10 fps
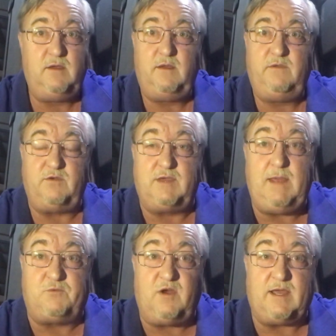So
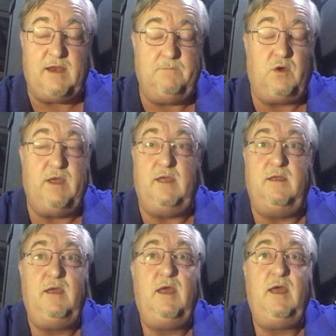Keep Truckin, boy,
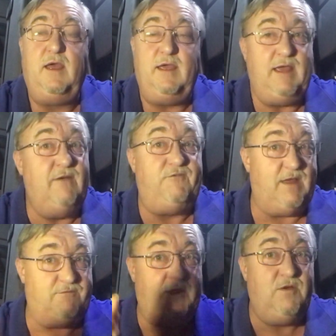
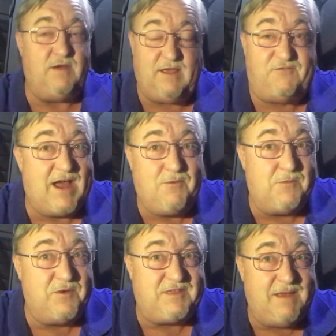if I were
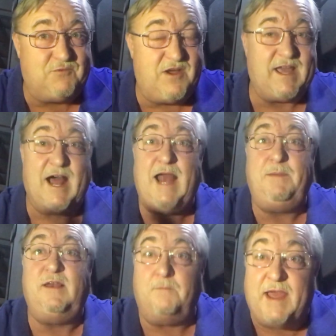with Keep Truckin, I'd
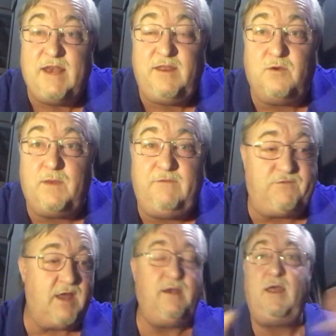be demanding a
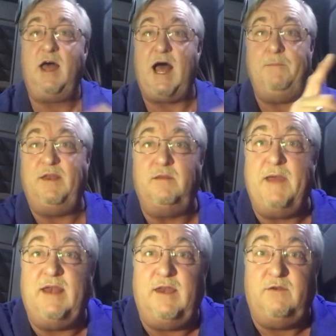refund. I'd be
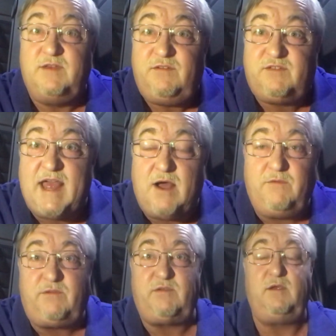demanding
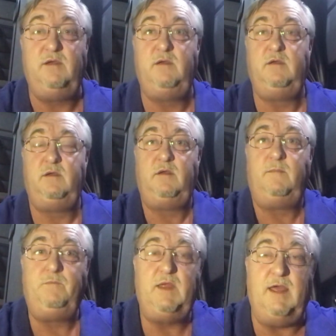discounts.
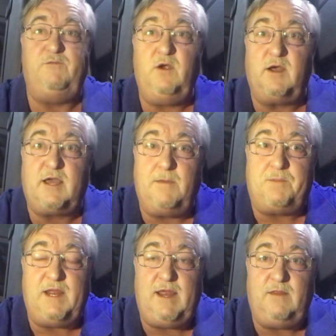If you're a
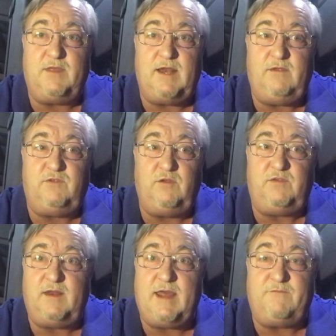company that is
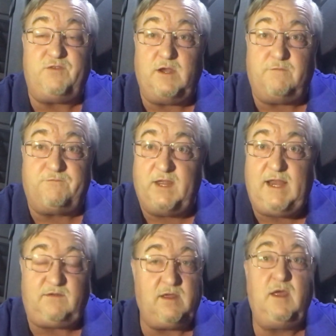using that for your
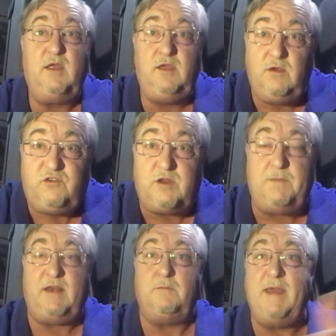fleet, you should
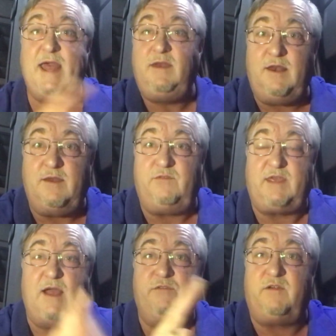be demanding
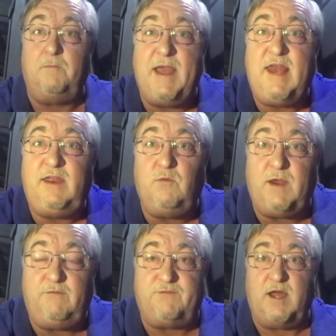discounts, demanding
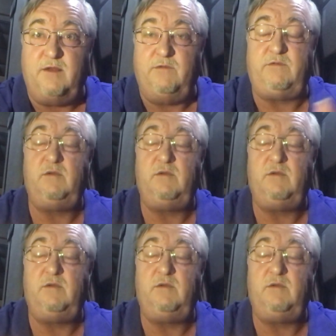refunds,